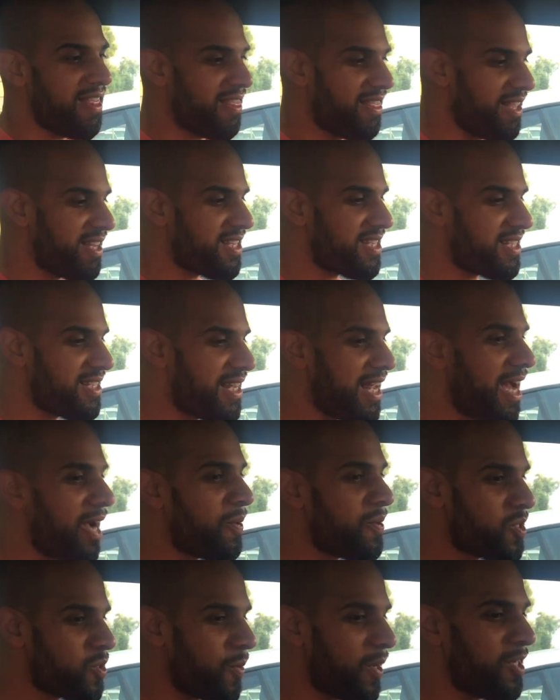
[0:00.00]
this now
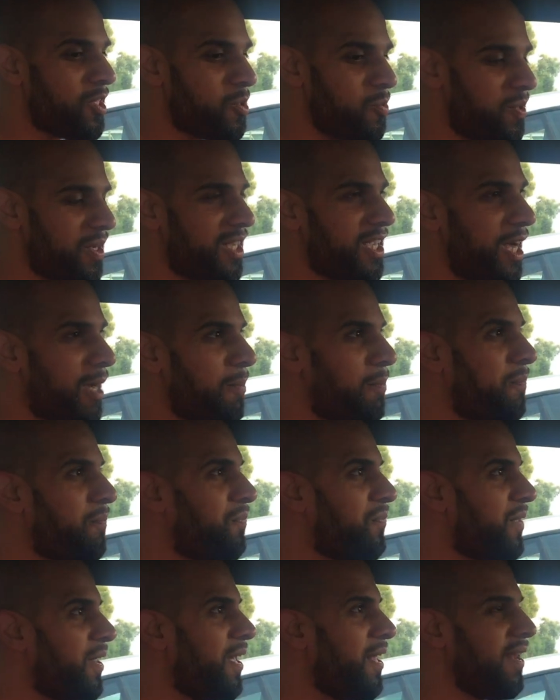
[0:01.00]
is going to become
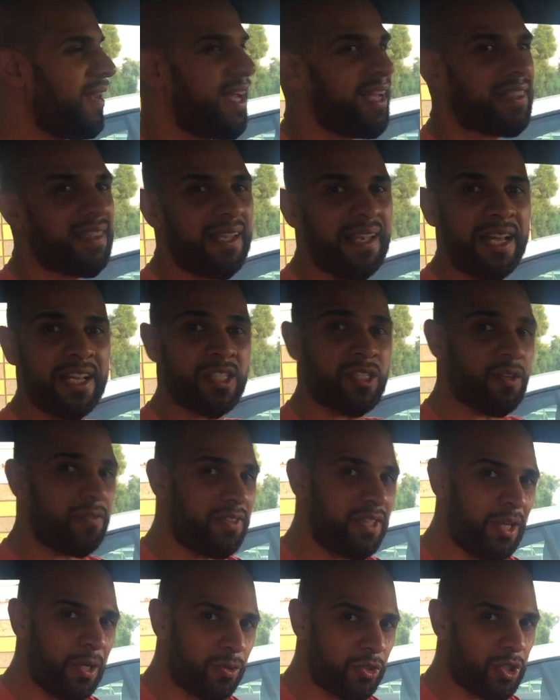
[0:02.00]
like the likes of
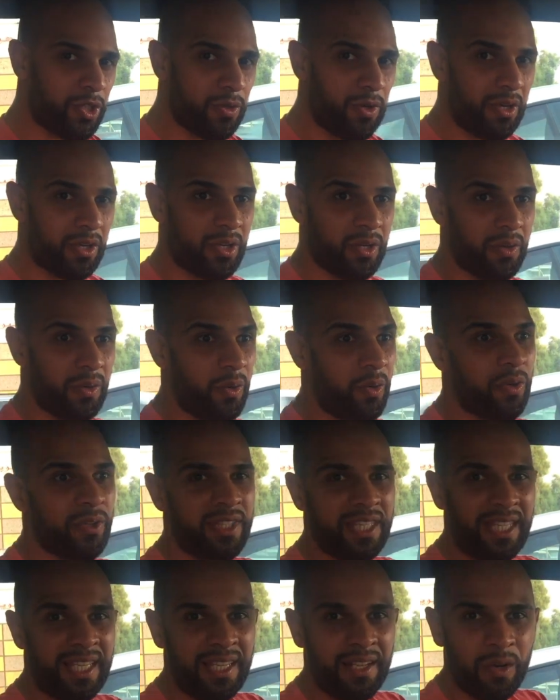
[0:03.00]
the old Scirocco or
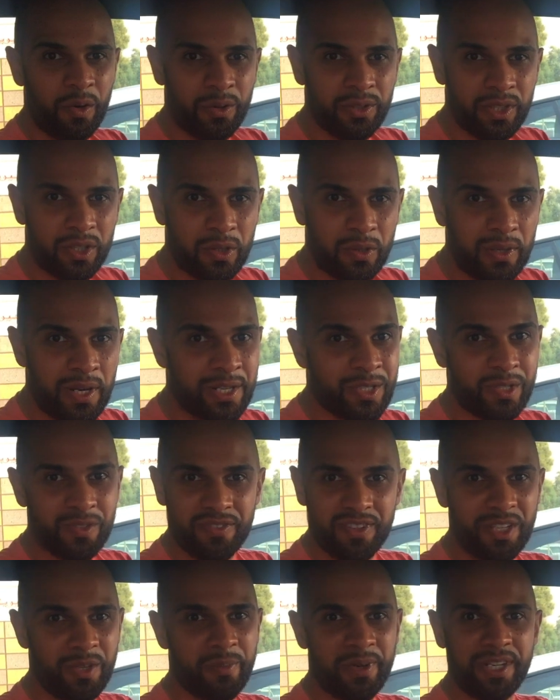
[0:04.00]
the Corrado, if
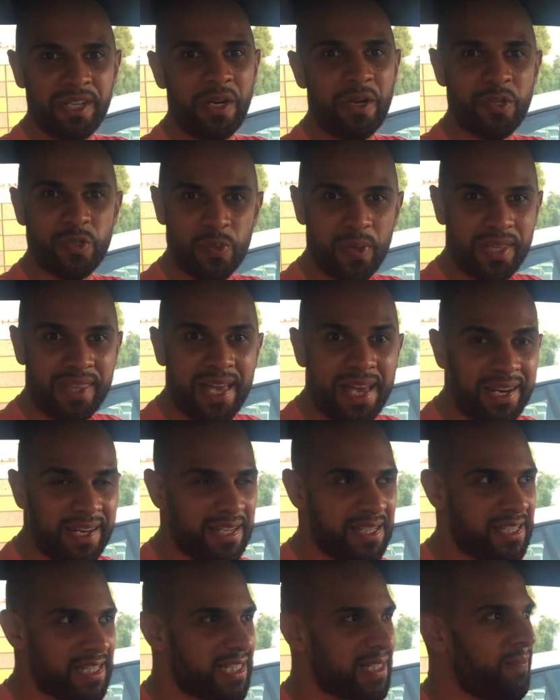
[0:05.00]
anybody knows what that
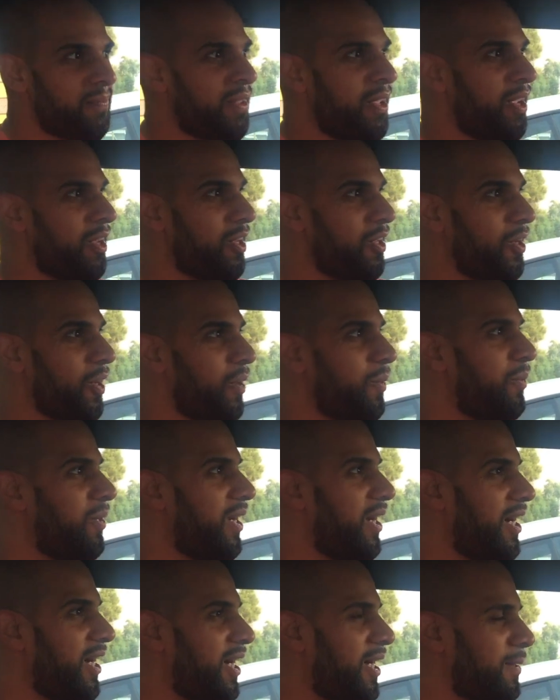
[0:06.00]
is. You know,
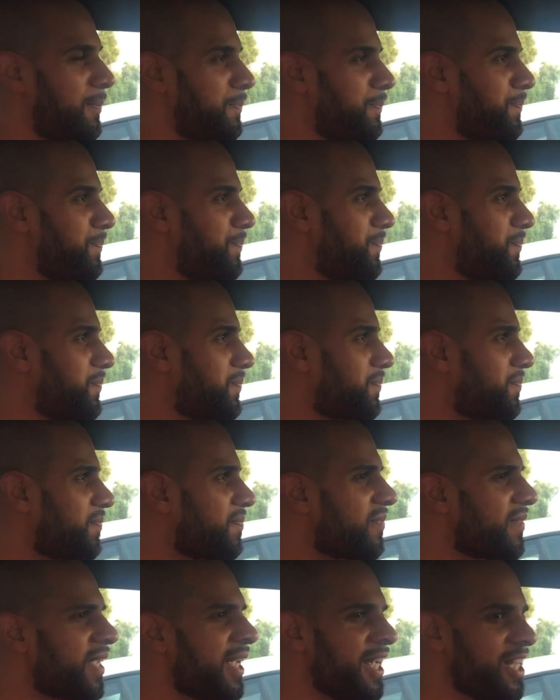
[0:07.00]

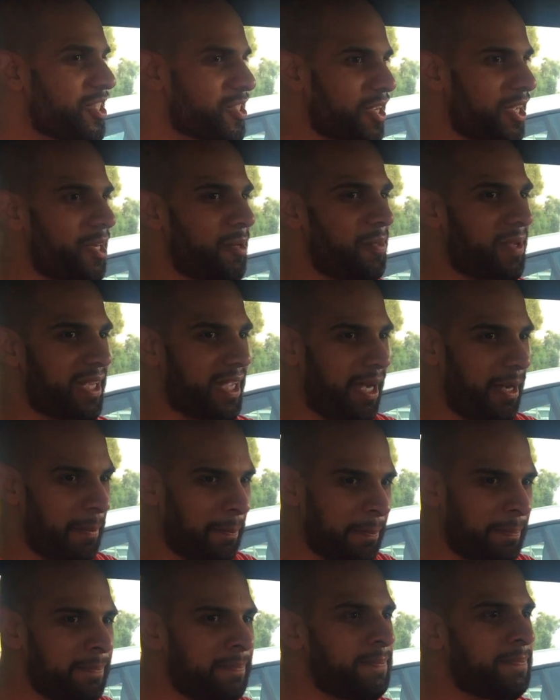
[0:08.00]
it's going to
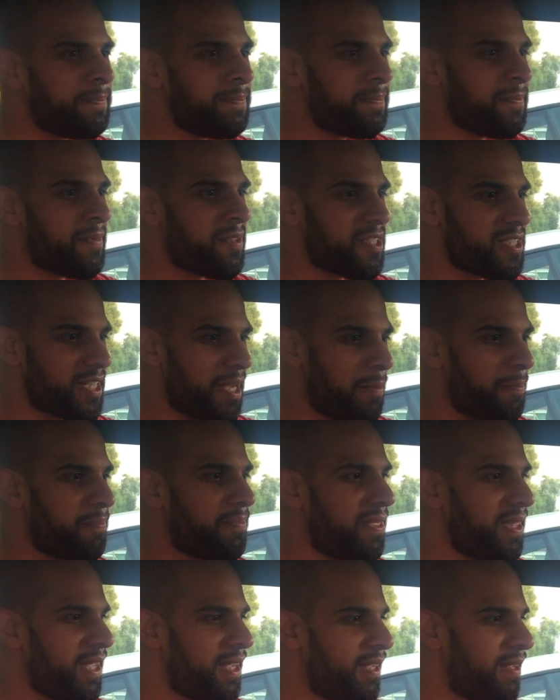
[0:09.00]
become
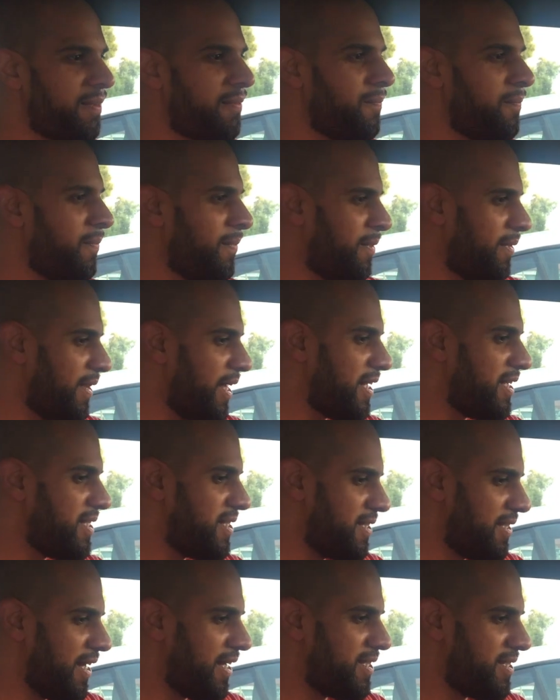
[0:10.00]
something
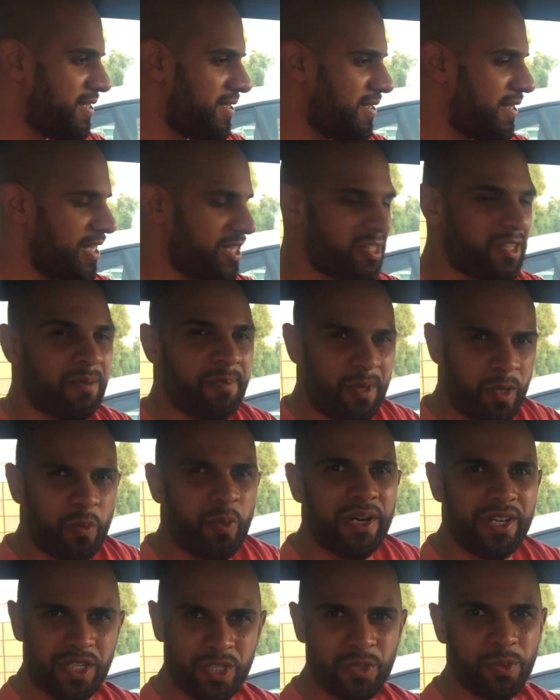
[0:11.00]
that's going to be
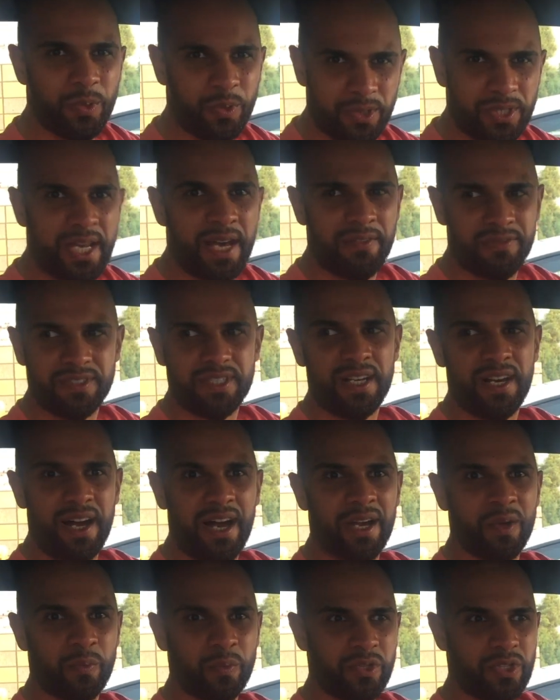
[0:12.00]
quite sought after,
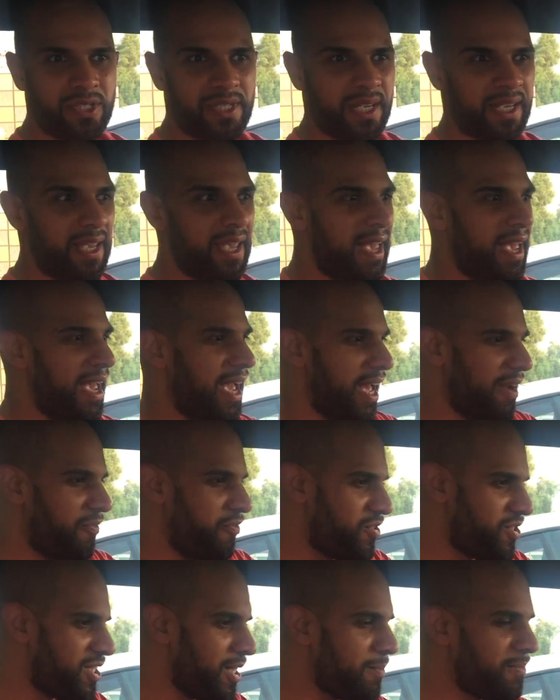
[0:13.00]
I would say. And
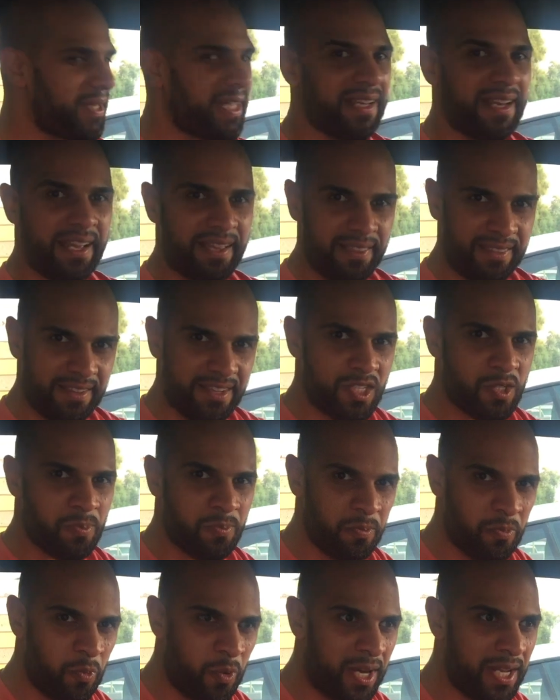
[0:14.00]
for something like this
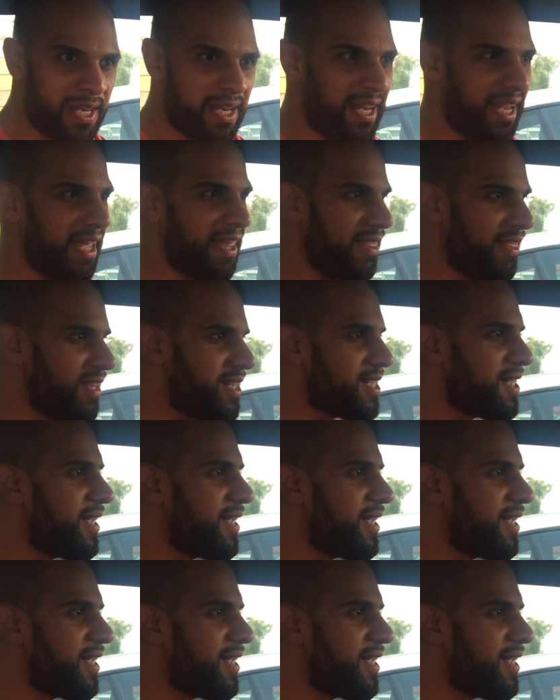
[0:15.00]
one in this